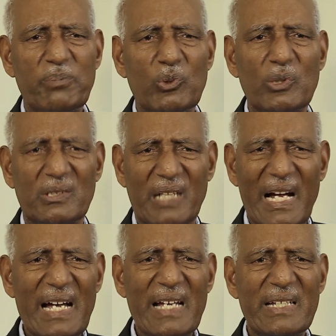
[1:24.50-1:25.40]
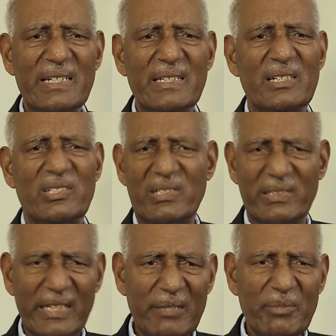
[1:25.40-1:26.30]
People were crying and
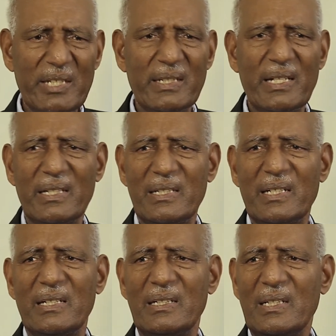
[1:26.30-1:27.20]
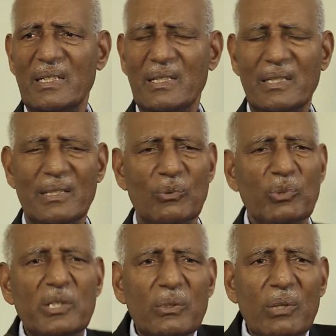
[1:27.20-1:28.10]
screaming, and
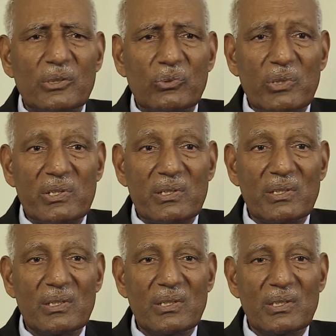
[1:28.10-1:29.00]
we didn't know what it was.